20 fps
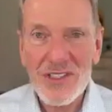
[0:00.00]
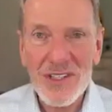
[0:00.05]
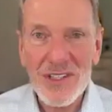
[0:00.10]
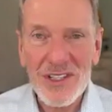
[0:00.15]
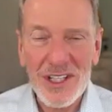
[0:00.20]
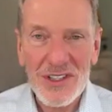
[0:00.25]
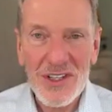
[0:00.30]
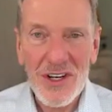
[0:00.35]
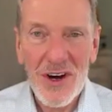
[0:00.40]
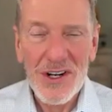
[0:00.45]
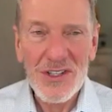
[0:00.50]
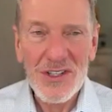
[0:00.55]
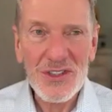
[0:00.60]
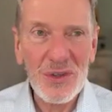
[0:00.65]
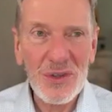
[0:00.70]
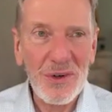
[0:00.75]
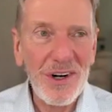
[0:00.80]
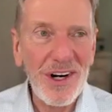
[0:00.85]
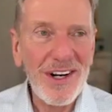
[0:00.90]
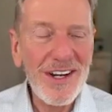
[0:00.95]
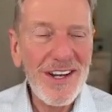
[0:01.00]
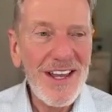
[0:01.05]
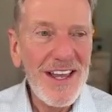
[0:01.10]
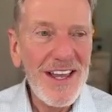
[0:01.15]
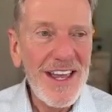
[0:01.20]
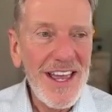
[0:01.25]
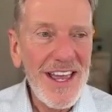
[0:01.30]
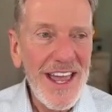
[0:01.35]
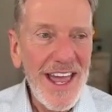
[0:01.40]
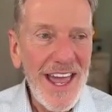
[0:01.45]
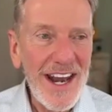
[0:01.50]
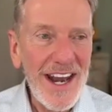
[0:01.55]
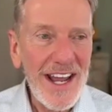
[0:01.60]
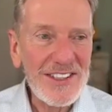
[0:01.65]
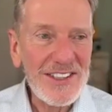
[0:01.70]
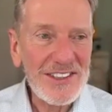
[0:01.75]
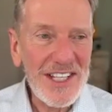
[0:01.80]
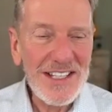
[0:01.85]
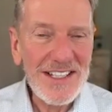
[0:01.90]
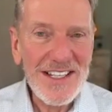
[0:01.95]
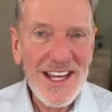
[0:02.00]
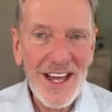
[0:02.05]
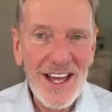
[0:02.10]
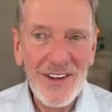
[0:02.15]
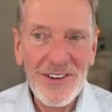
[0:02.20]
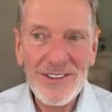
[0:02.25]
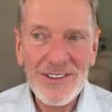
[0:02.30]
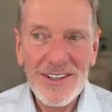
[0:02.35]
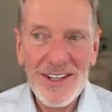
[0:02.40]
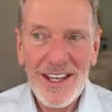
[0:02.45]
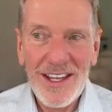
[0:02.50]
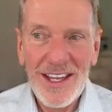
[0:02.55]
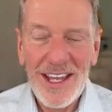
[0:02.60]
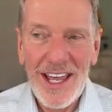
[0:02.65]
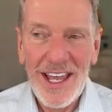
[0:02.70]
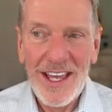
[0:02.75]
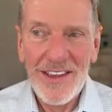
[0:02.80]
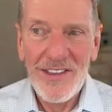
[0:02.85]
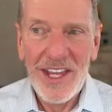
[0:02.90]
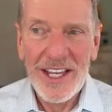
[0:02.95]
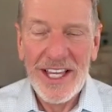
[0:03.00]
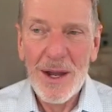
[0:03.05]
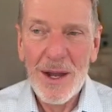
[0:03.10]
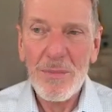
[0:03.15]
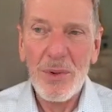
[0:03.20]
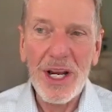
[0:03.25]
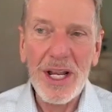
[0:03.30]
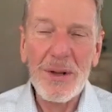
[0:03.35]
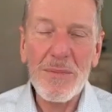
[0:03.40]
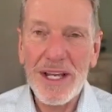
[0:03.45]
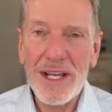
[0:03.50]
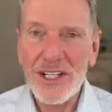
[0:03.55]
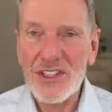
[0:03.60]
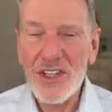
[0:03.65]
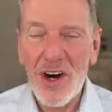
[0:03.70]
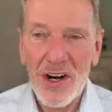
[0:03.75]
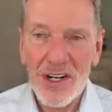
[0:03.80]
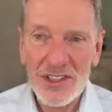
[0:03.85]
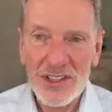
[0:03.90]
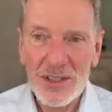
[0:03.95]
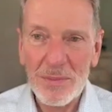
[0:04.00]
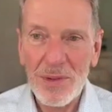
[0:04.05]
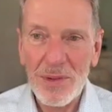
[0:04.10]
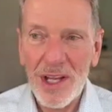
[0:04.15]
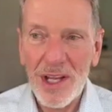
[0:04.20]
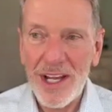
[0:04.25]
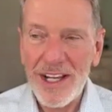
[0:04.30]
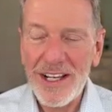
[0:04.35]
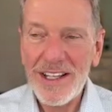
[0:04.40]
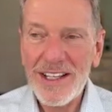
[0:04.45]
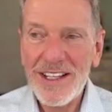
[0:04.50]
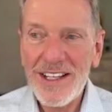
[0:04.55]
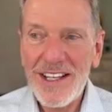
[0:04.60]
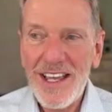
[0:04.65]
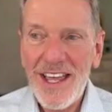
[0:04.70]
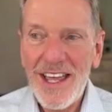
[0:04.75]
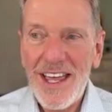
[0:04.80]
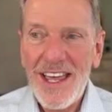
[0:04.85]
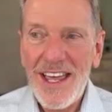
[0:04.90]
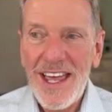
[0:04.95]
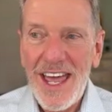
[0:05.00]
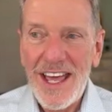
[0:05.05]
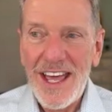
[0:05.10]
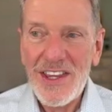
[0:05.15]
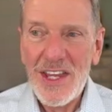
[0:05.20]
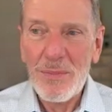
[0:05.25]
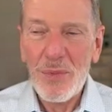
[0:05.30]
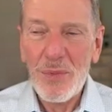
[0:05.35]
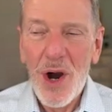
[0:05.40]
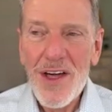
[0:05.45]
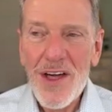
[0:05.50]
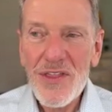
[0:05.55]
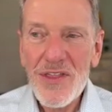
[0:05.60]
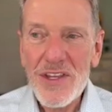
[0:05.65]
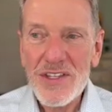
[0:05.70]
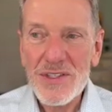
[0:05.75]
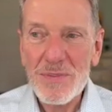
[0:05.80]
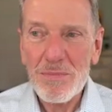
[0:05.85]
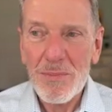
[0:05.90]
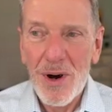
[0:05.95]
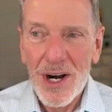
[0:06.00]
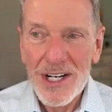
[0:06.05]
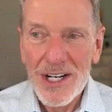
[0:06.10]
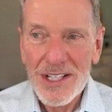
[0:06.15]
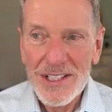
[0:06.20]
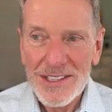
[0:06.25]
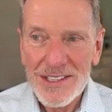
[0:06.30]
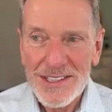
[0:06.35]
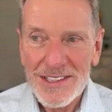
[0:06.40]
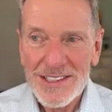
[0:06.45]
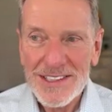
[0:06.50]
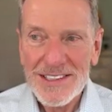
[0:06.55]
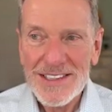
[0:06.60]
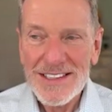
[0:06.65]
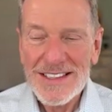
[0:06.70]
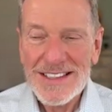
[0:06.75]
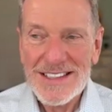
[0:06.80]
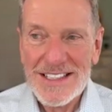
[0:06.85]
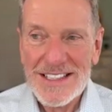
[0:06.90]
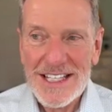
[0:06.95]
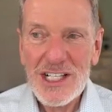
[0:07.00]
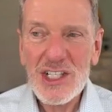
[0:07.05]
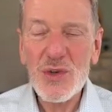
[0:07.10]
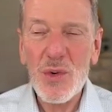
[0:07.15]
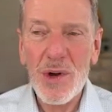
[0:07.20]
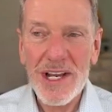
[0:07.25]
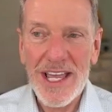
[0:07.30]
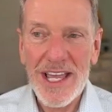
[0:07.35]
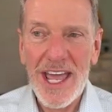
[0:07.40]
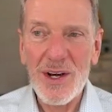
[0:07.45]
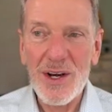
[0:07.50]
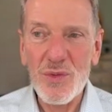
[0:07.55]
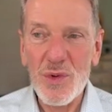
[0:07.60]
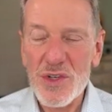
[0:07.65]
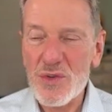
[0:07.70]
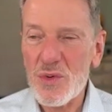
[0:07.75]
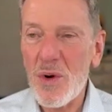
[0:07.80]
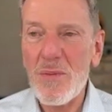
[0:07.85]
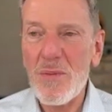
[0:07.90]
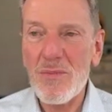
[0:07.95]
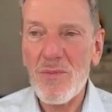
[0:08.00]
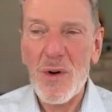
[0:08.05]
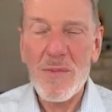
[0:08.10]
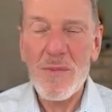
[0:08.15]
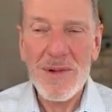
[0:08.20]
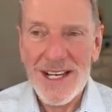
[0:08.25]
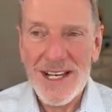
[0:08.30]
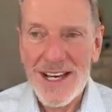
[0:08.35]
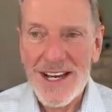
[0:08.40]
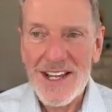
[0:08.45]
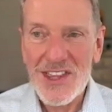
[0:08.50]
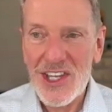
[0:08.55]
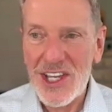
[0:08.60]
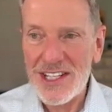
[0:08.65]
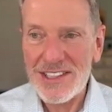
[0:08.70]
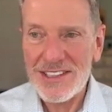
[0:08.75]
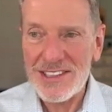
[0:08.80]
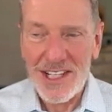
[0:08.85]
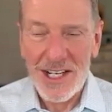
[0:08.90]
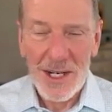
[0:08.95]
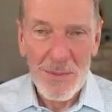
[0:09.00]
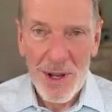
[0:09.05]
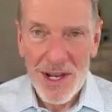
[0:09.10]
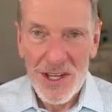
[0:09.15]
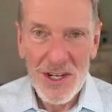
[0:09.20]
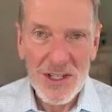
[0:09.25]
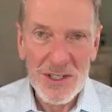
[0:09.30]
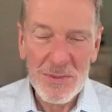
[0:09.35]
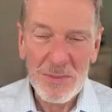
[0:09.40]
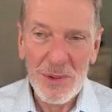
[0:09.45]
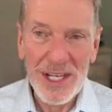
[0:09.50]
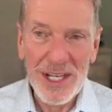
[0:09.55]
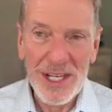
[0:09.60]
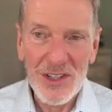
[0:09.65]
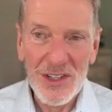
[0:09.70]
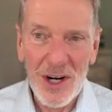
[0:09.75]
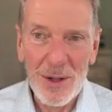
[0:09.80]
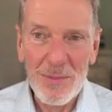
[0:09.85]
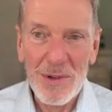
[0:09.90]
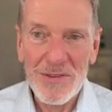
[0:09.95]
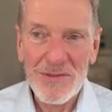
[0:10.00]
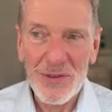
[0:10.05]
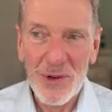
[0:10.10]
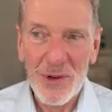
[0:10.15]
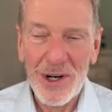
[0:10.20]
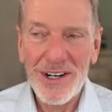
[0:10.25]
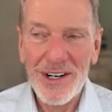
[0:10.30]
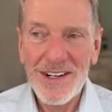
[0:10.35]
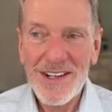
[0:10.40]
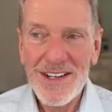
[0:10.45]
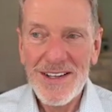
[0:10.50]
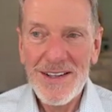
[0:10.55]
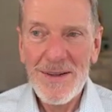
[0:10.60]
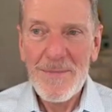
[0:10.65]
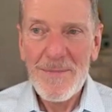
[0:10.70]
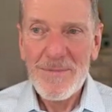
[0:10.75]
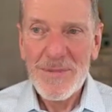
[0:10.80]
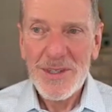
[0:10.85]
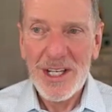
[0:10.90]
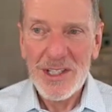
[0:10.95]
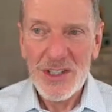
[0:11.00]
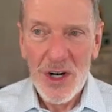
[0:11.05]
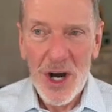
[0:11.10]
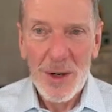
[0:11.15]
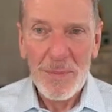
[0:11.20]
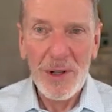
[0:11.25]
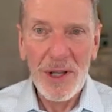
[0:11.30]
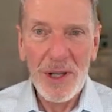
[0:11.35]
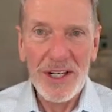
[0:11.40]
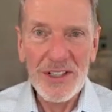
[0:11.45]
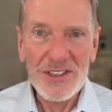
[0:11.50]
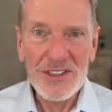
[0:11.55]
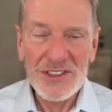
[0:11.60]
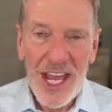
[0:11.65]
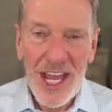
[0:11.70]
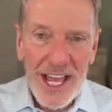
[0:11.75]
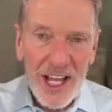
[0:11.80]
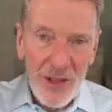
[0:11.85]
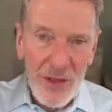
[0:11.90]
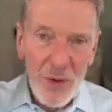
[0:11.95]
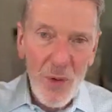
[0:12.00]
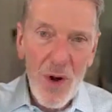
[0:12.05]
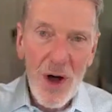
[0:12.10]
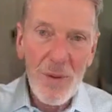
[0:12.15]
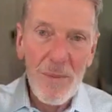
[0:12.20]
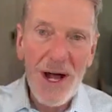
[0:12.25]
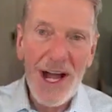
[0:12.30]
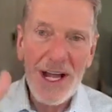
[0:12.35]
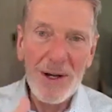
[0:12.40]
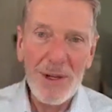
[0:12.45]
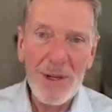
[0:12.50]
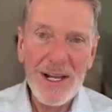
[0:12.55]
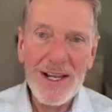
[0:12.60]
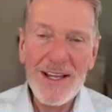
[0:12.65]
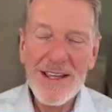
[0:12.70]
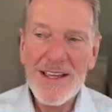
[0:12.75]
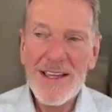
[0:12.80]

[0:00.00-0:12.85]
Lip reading: guitar store, and I sat down, and they kept bringing me guitars to play. And they brought this Martin D28, which won't mean anything to anybody who doesn't play guitar, but for guitar players, it's hanging on the wall behind me.